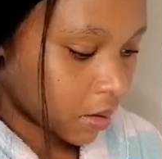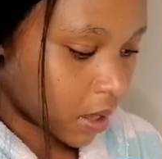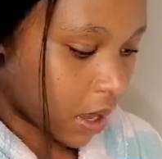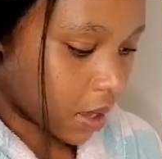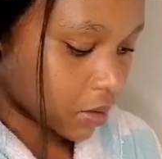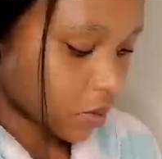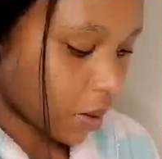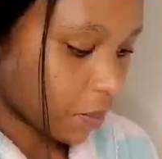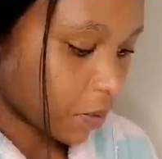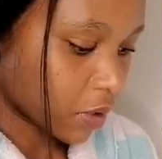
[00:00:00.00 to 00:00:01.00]
Yeah, so
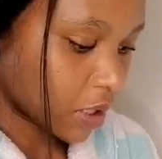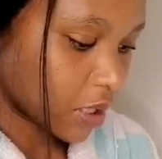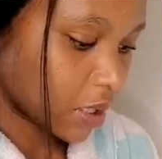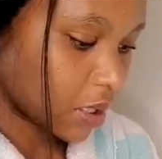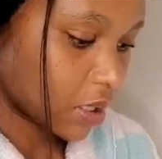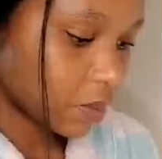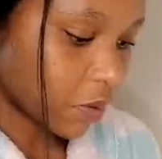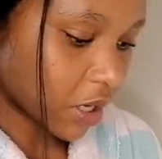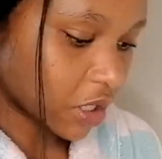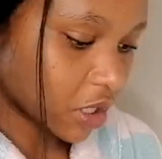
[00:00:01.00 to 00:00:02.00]
I bought these
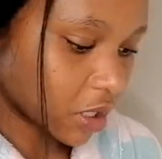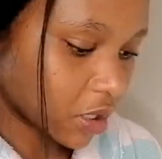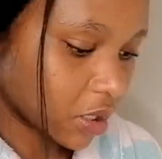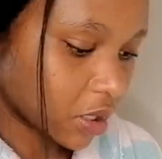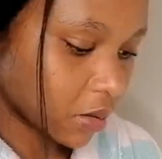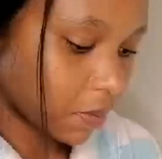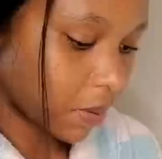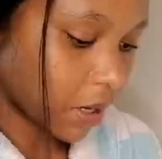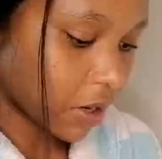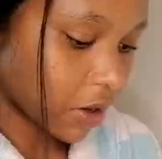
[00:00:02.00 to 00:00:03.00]
brushes,
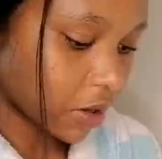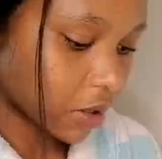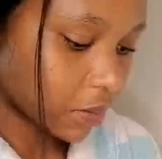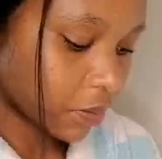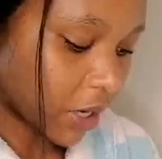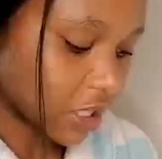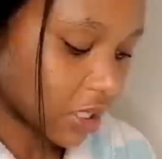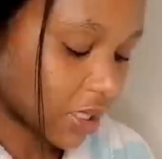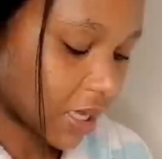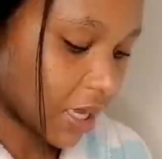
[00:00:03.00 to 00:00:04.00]
Bling Girl brush
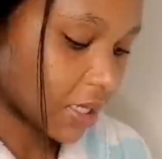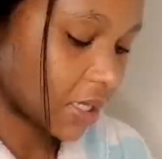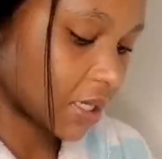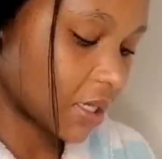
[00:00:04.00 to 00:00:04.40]
set.